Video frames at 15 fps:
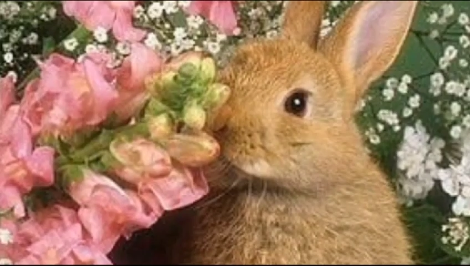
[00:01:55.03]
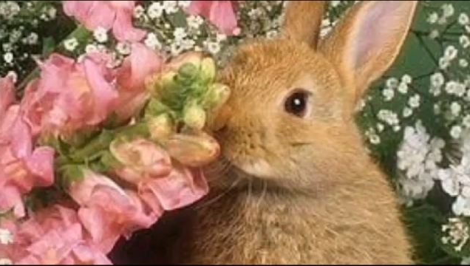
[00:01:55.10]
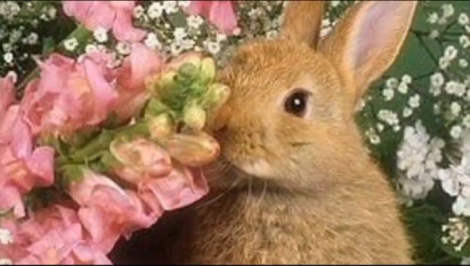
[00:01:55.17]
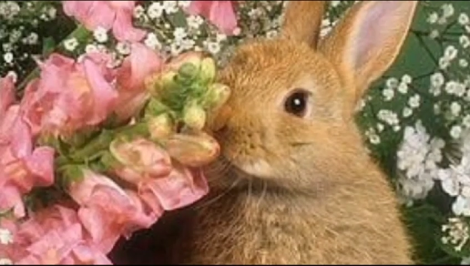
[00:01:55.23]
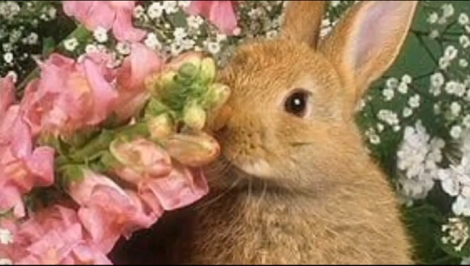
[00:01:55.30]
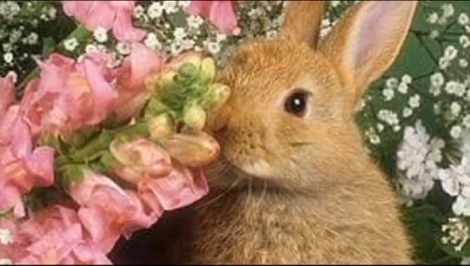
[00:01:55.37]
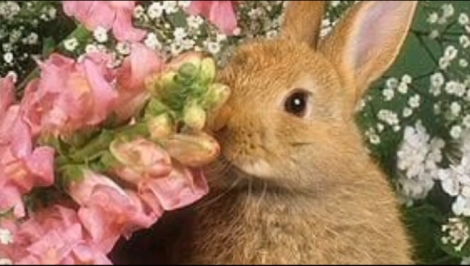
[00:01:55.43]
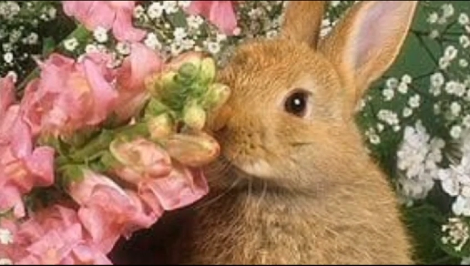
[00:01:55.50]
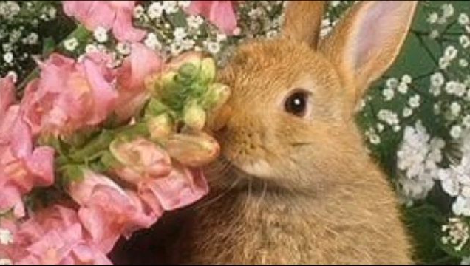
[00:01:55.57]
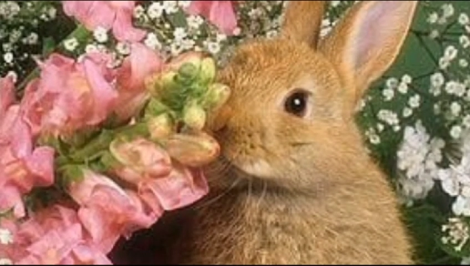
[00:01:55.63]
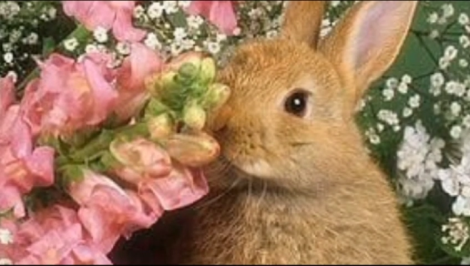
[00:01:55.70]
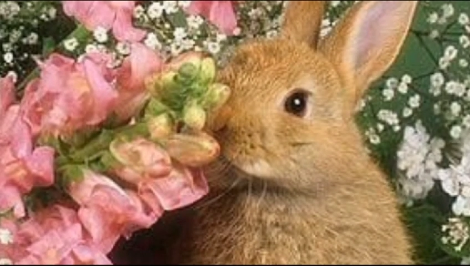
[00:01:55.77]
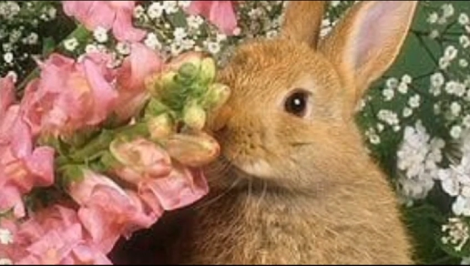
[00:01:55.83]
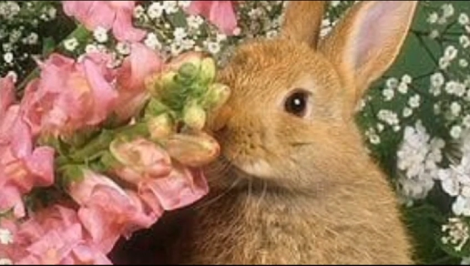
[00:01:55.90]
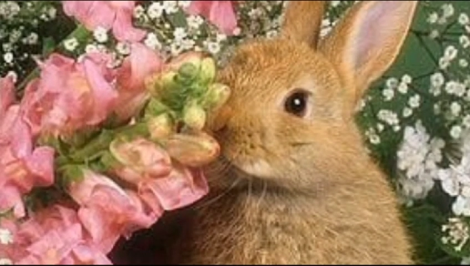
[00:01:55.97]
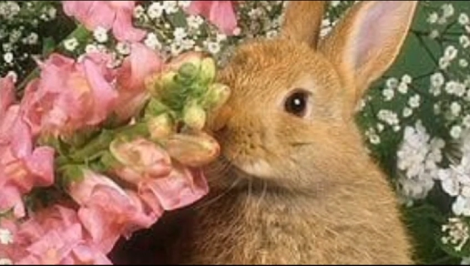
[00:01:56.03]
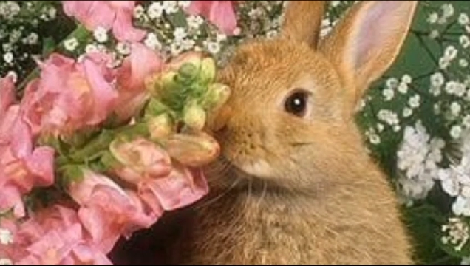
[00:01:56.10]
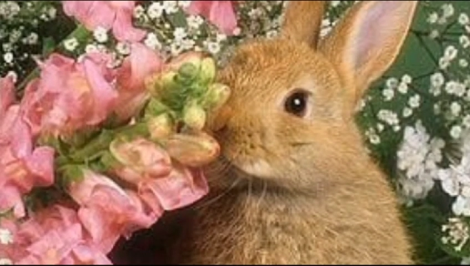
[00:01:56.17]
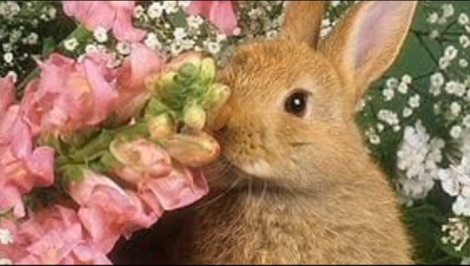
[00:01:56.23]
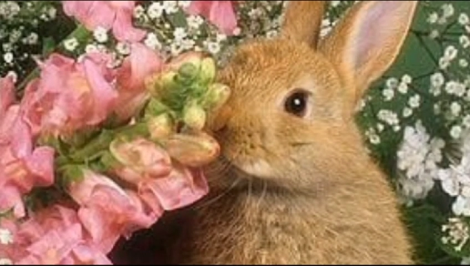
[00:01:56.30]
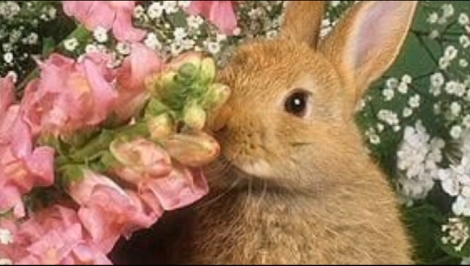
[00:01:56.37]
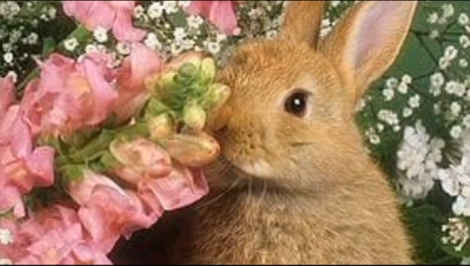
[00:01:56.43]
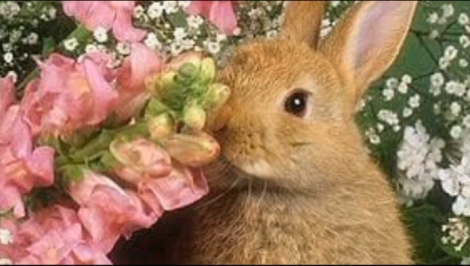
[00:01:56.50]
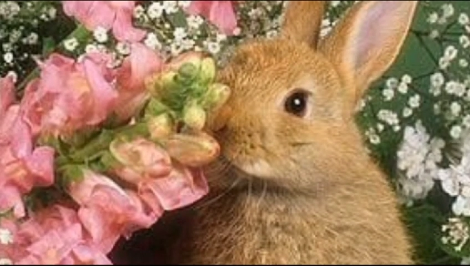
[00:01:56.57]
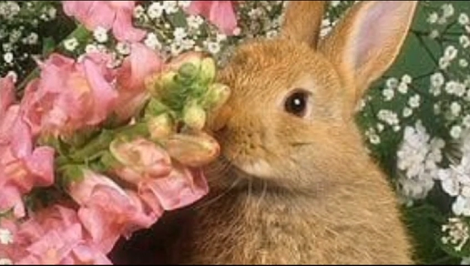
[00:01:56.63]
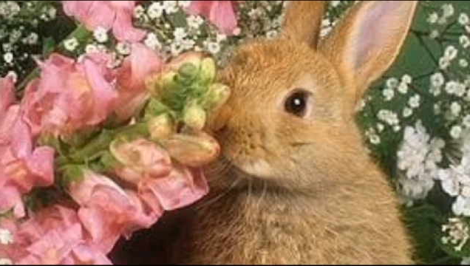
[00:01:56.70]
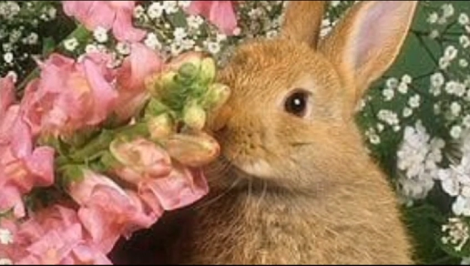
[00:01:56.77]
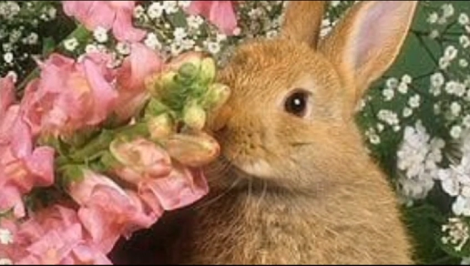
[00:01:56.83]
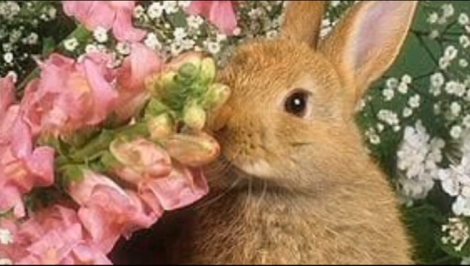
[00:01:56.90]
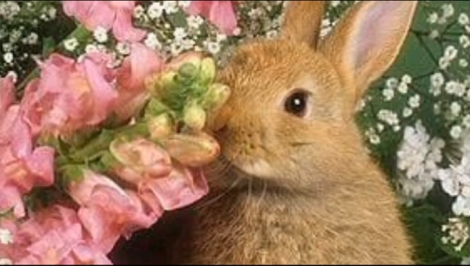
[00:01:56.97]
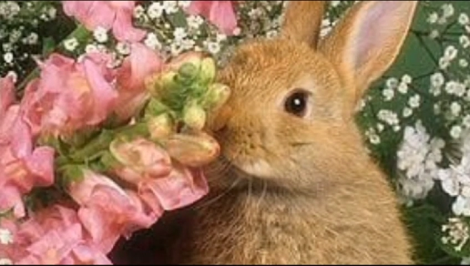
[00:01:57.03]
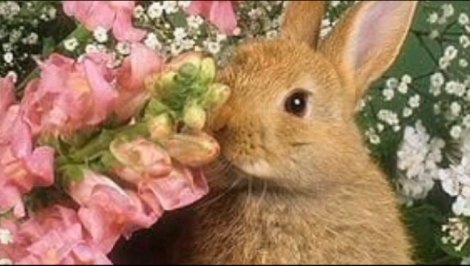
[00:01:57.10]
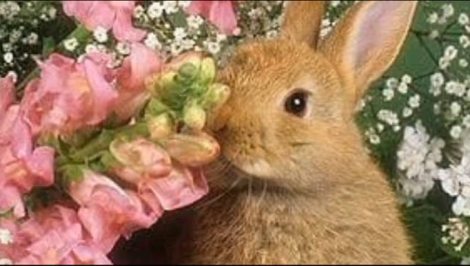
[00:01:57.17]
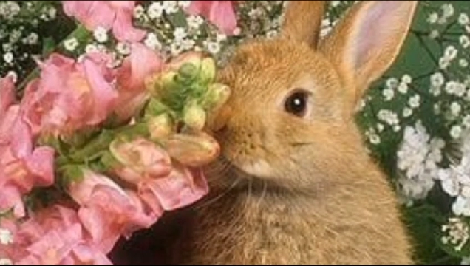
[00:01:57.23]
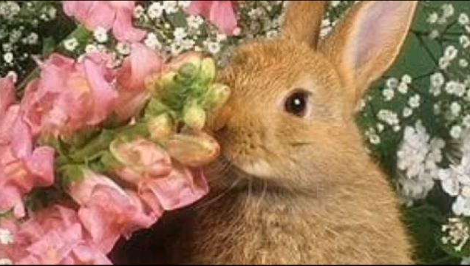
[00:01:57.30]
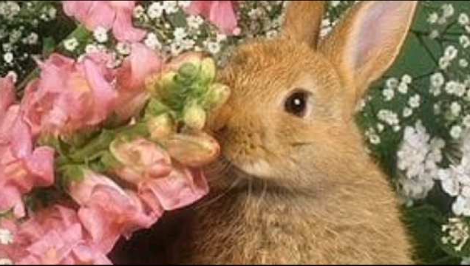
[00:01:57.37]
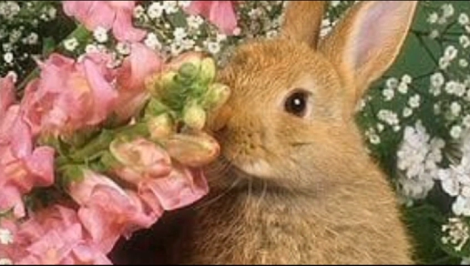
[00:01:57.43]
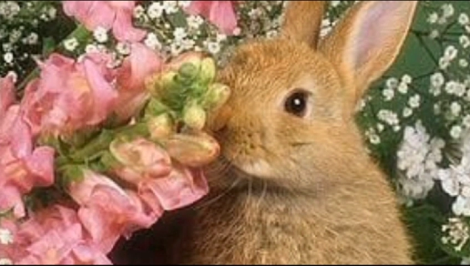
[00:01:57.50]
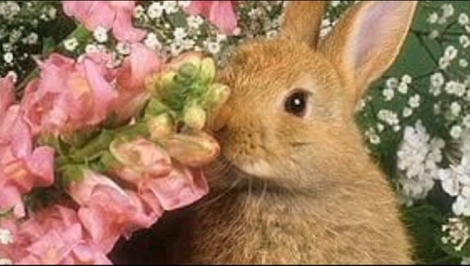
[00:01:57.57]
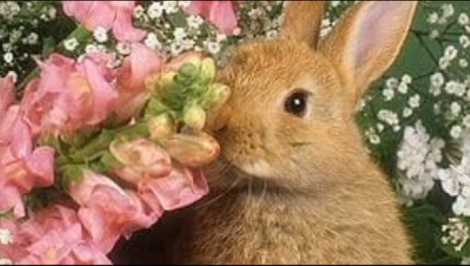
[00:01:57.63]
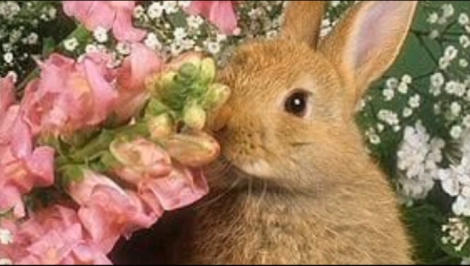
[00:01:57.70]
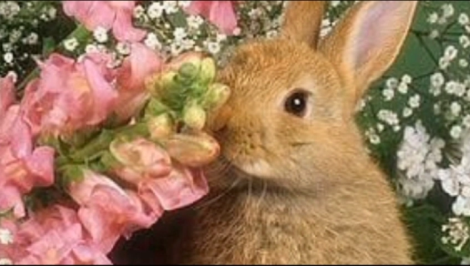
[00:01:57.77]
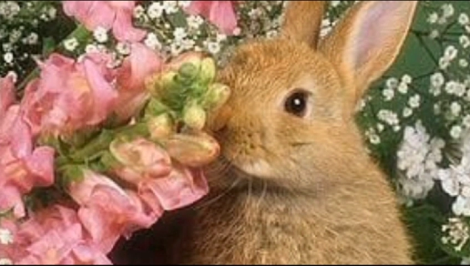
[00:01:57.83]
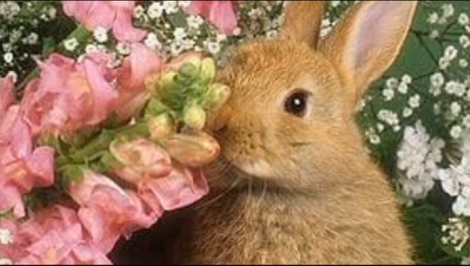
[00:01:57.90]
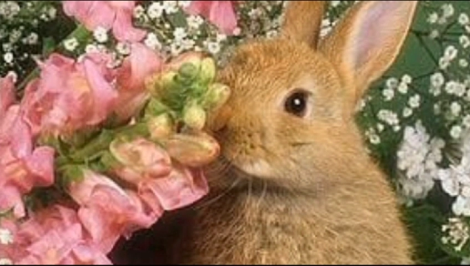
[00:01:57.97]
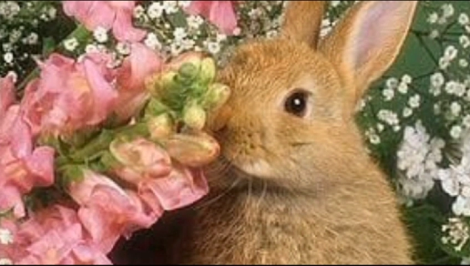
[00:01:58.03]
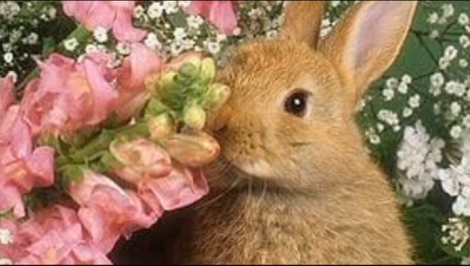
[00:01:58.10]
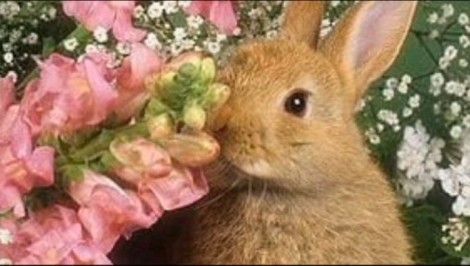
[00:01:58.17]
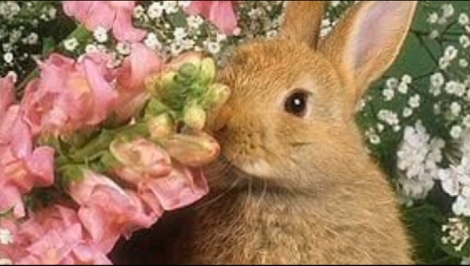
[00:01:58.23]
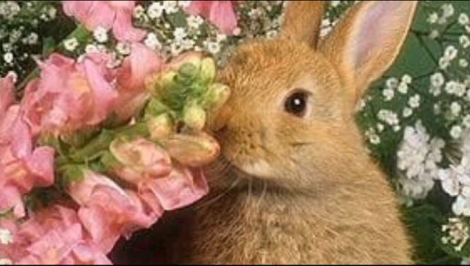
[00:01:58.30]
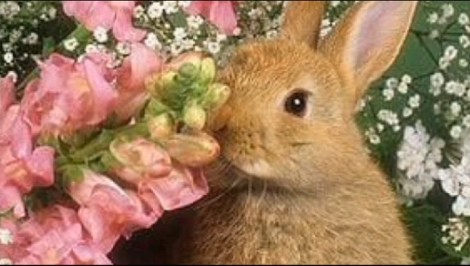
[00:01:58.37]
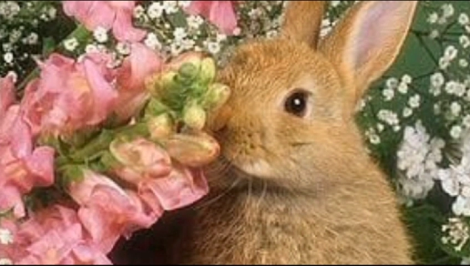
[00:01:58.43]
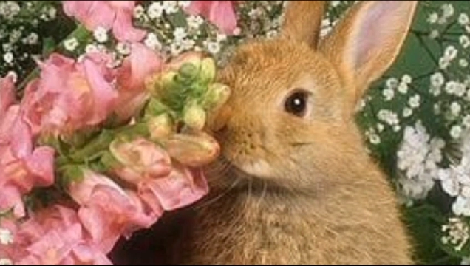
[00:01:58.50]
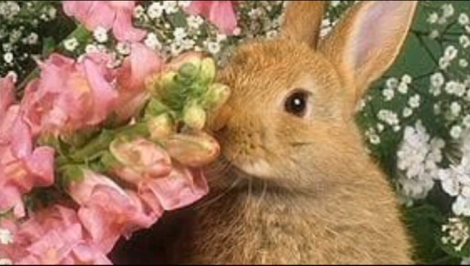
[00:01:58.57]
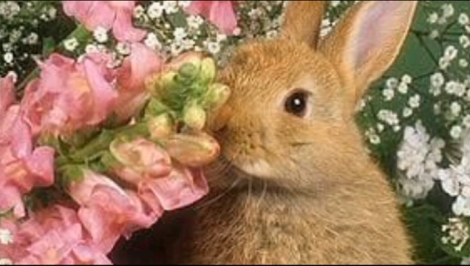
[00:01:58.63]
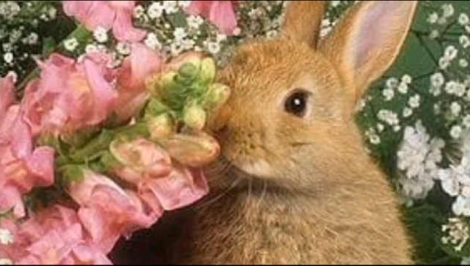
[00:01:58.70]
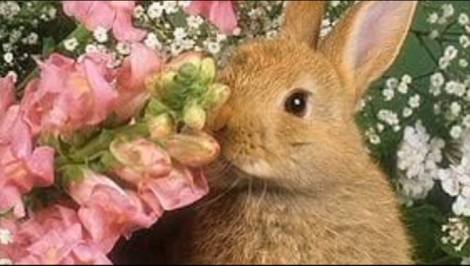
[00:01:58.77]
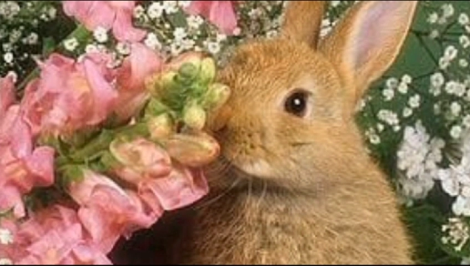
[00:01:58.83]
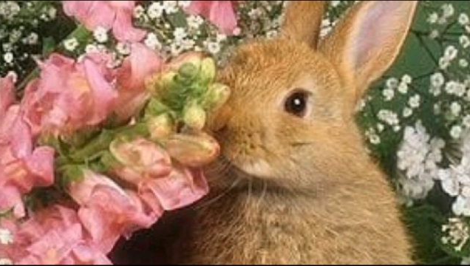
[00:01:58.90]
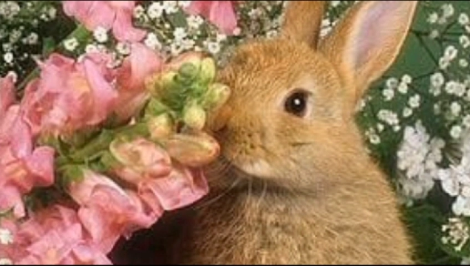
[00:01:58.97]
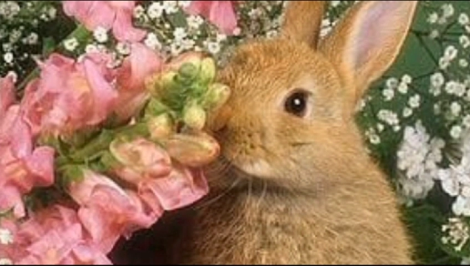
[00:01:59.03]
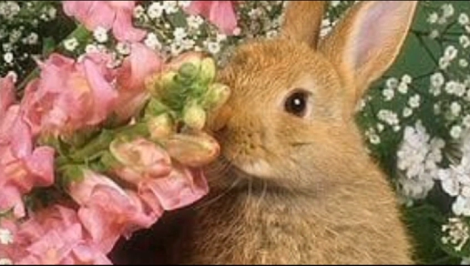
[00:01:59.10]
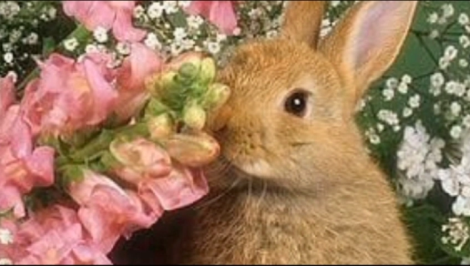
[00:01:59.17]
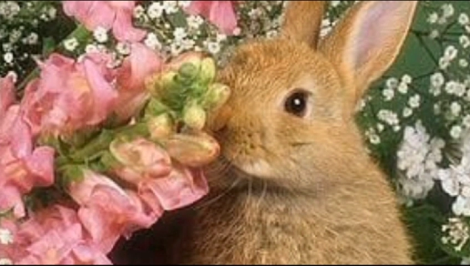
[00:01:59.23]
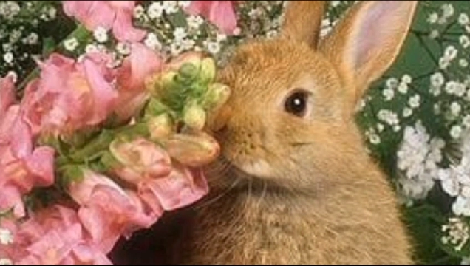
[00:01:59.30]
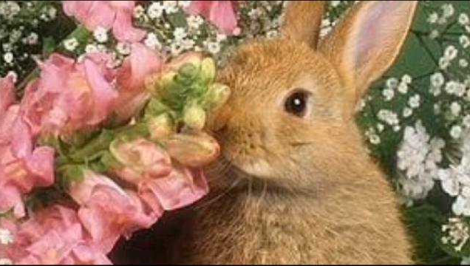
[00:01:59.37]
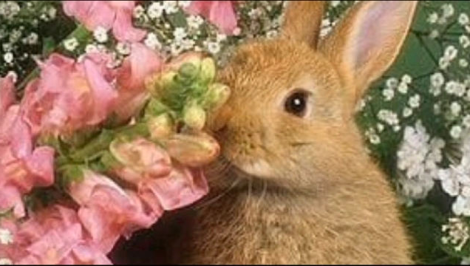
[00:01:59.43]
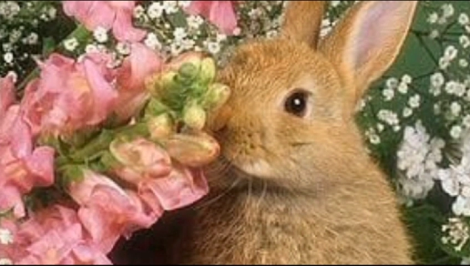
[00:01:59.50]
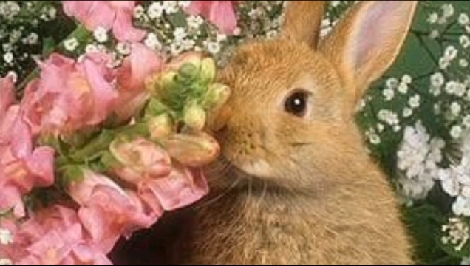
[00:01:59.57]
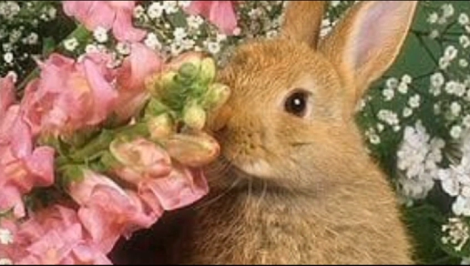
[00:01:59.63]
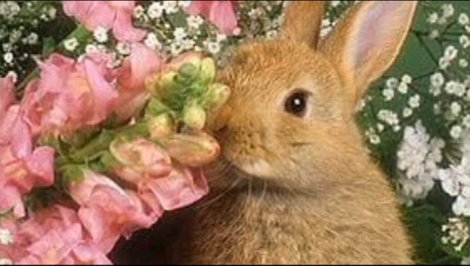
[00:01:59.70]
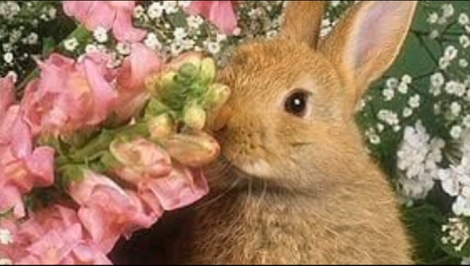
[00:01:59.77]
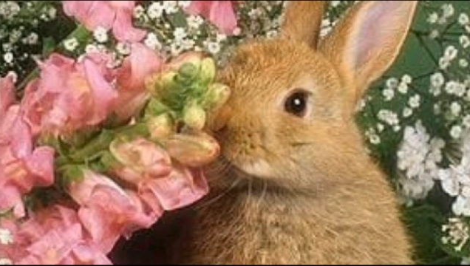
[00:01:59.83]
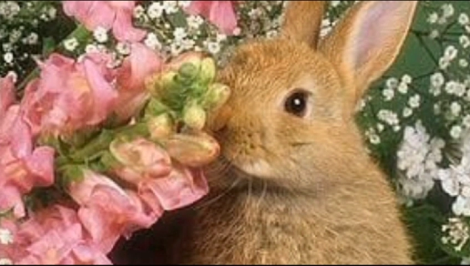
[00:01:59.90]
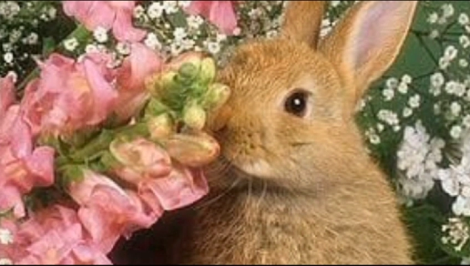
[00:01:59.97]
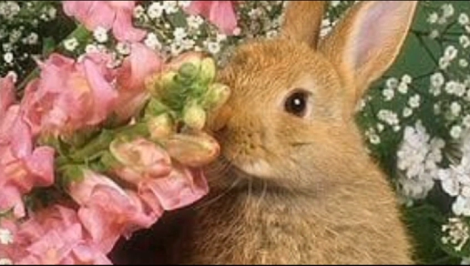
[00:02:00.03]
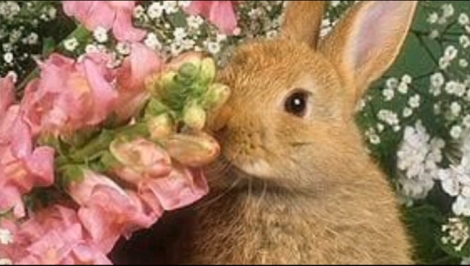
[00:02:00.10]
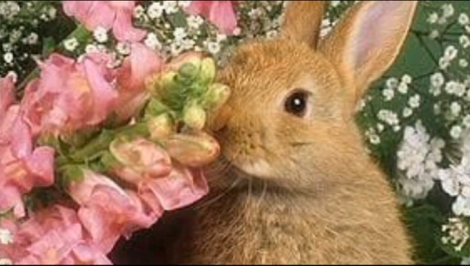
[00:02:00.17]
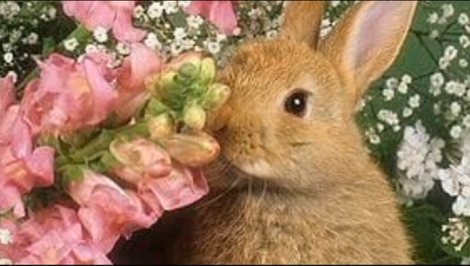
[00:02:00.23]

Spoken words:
(no speaker visible)